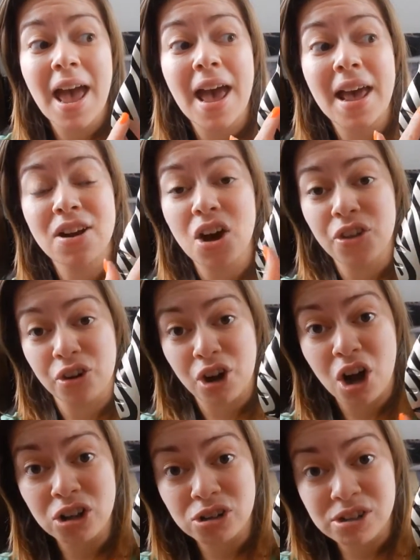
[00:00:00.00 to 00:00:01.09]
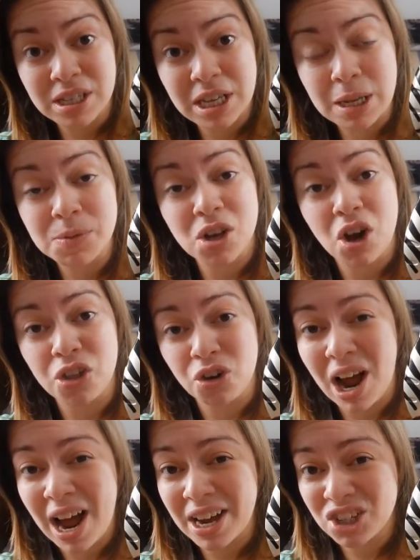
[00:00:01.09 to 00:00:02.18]
and other color schemes,
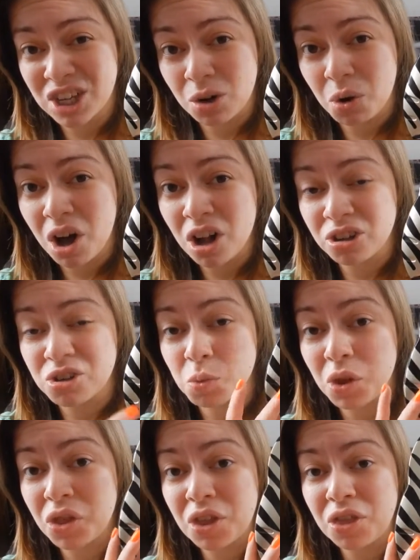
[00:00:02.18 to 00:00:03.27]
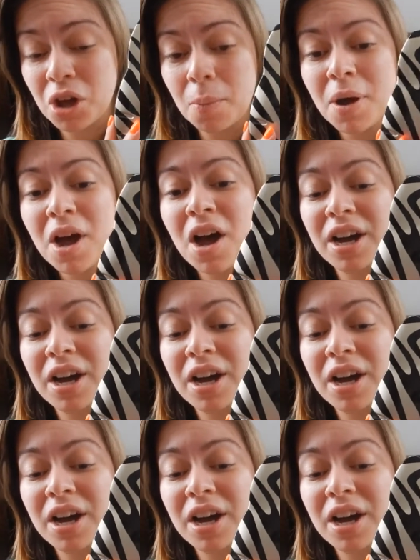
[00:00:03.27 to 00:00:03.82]
other eyeshadow colors within them.